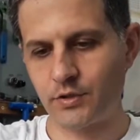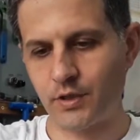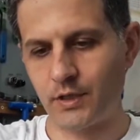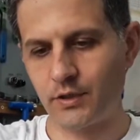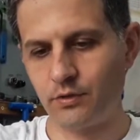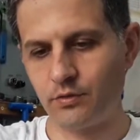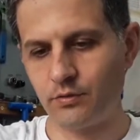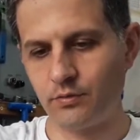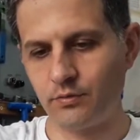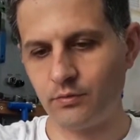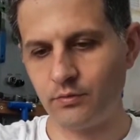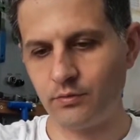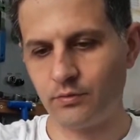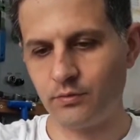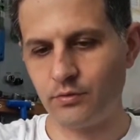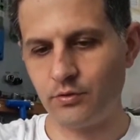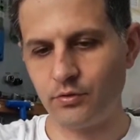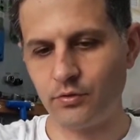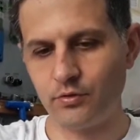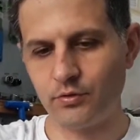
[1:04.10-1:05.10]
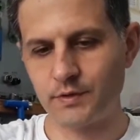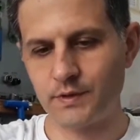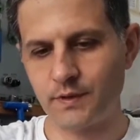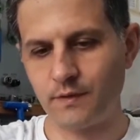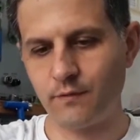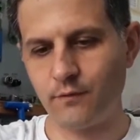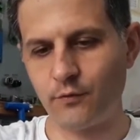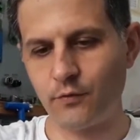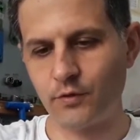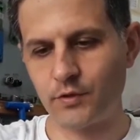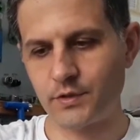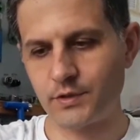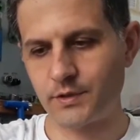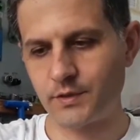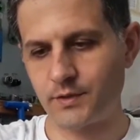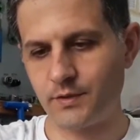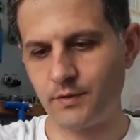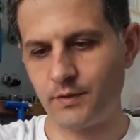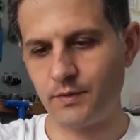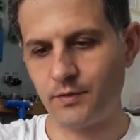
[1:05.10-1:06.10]
trying to use some
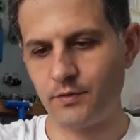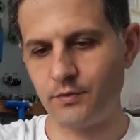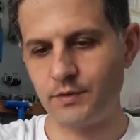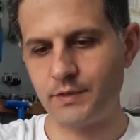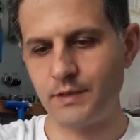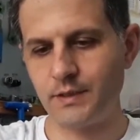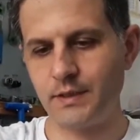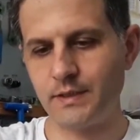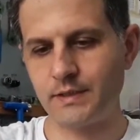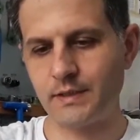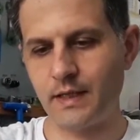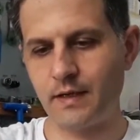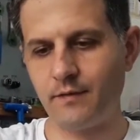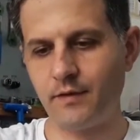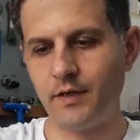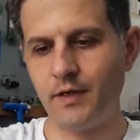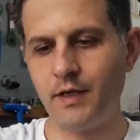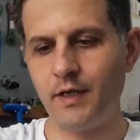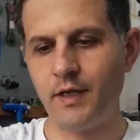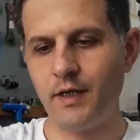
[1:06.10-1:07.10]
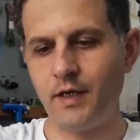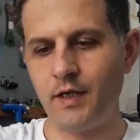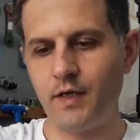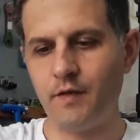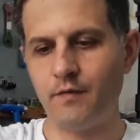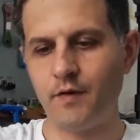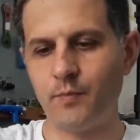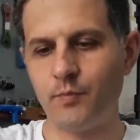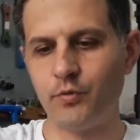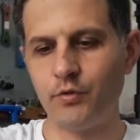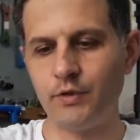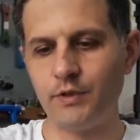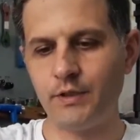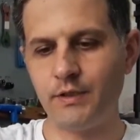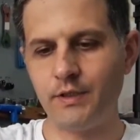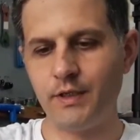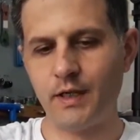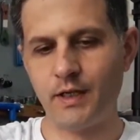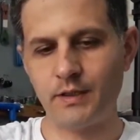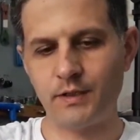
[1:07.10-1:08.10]
force using this lever. If I put
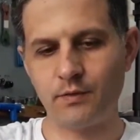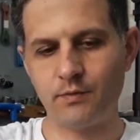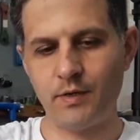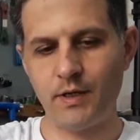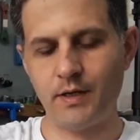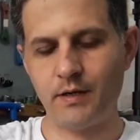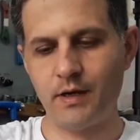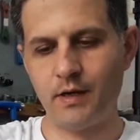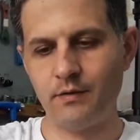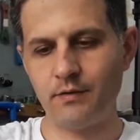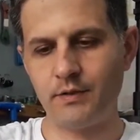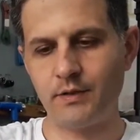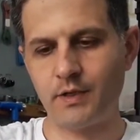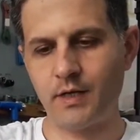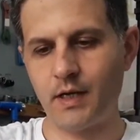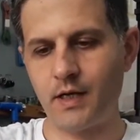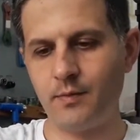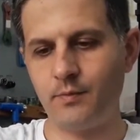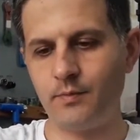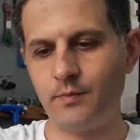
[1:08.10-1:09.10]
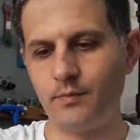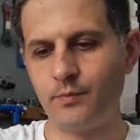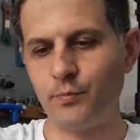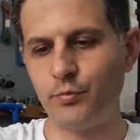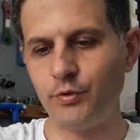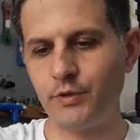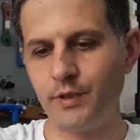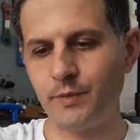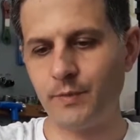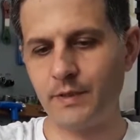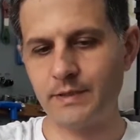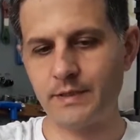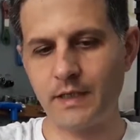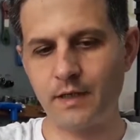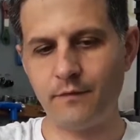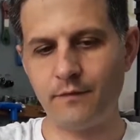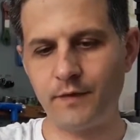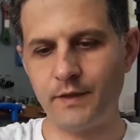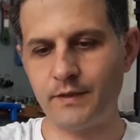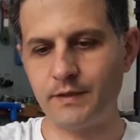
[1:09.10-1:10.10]
it the other way around, I'm putting
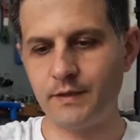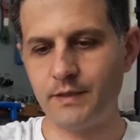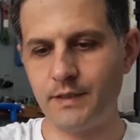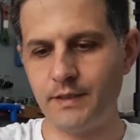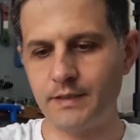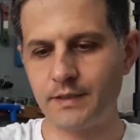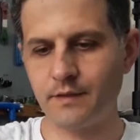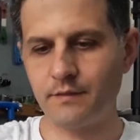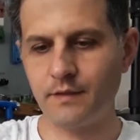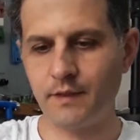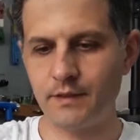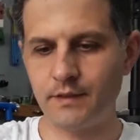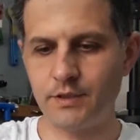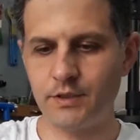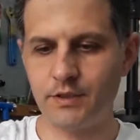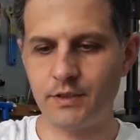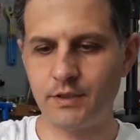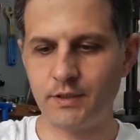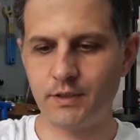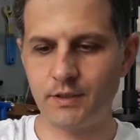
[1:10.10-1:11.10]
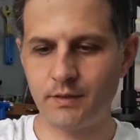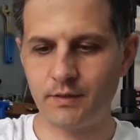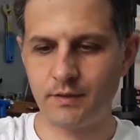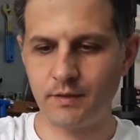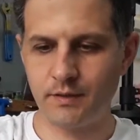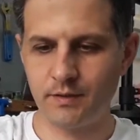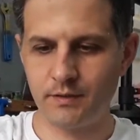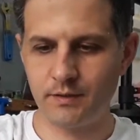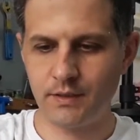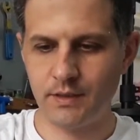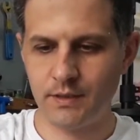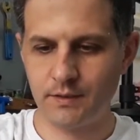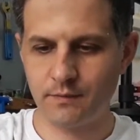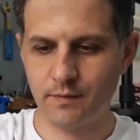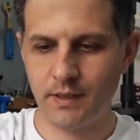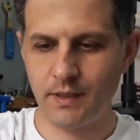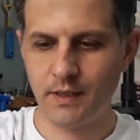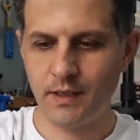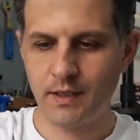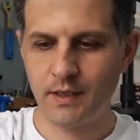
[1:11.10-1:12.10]
myself at a disadvantage, and this
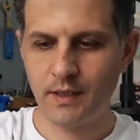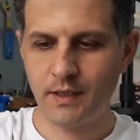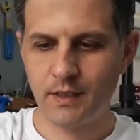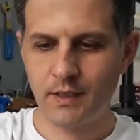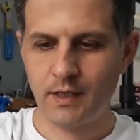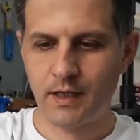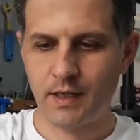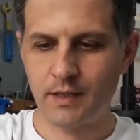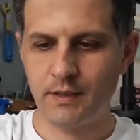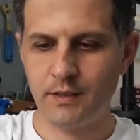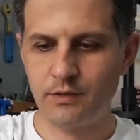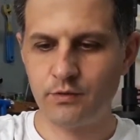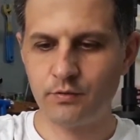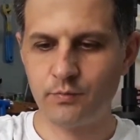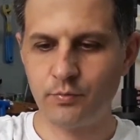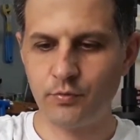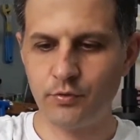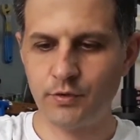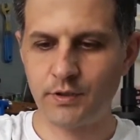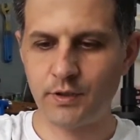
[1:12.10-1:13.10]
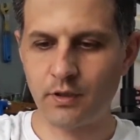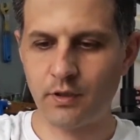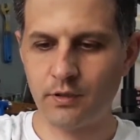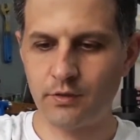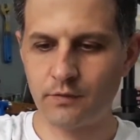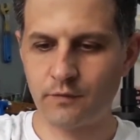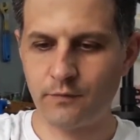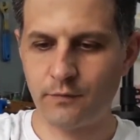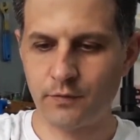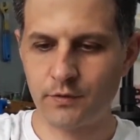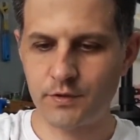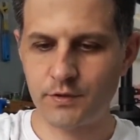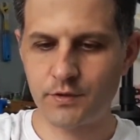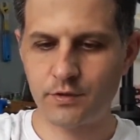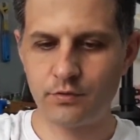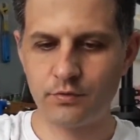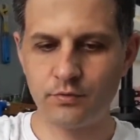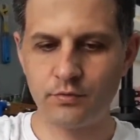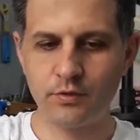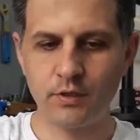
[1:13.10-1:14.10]
way I need to put a lot of
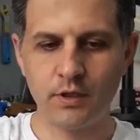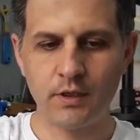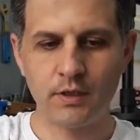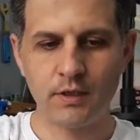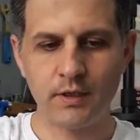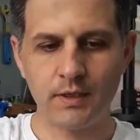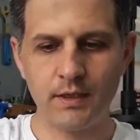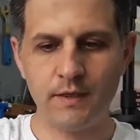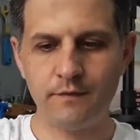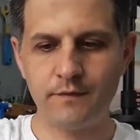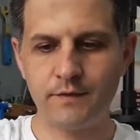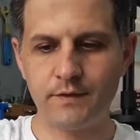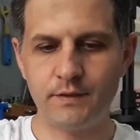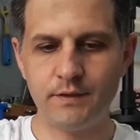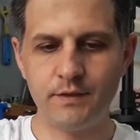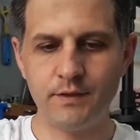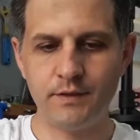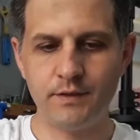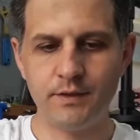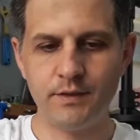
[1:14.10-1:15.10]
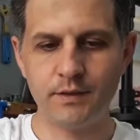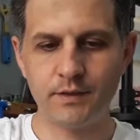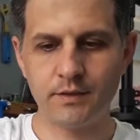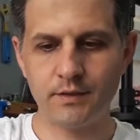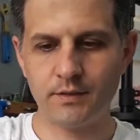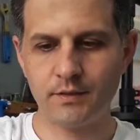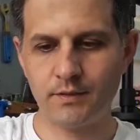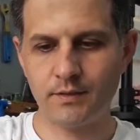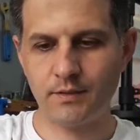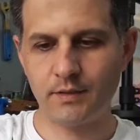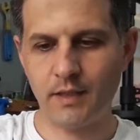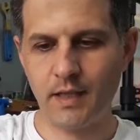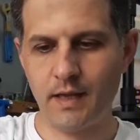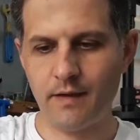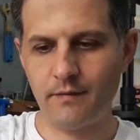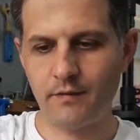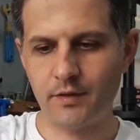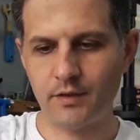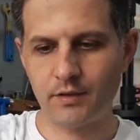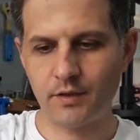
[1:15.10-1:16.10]
force to lift the
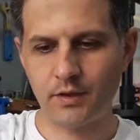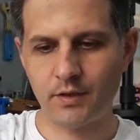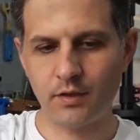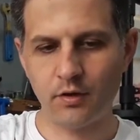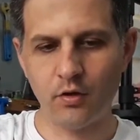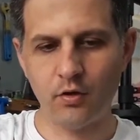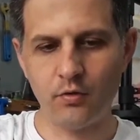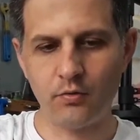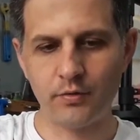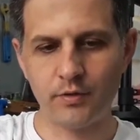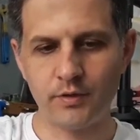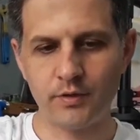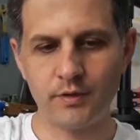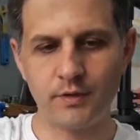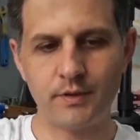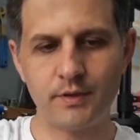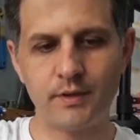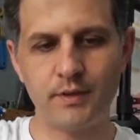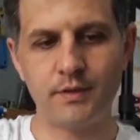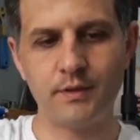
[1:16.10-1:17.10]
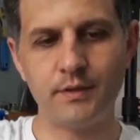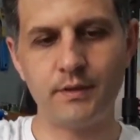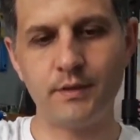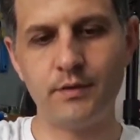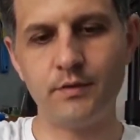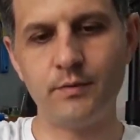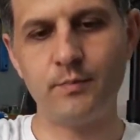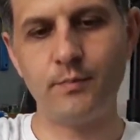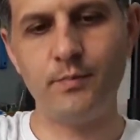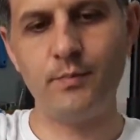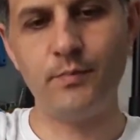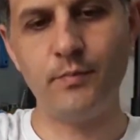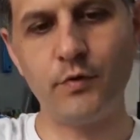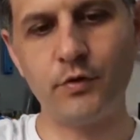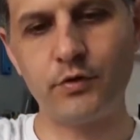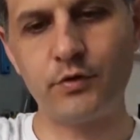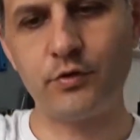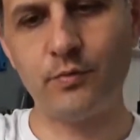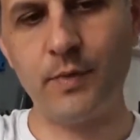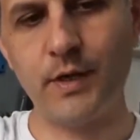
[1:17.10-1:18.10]
lever alone,
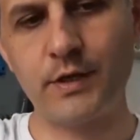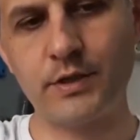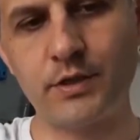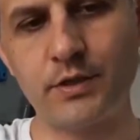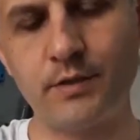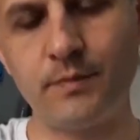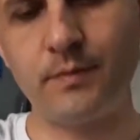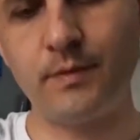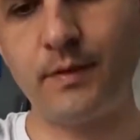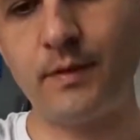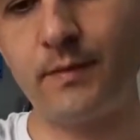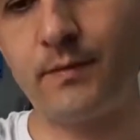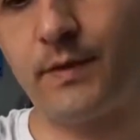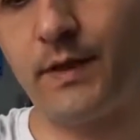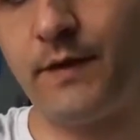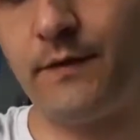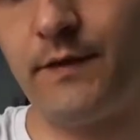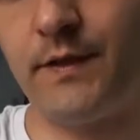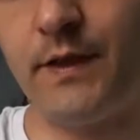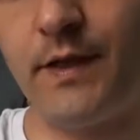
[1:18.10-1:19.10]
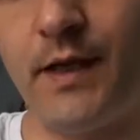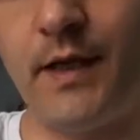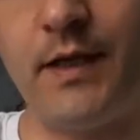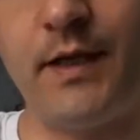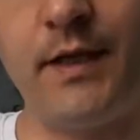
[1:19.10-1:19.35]
not to mention lifting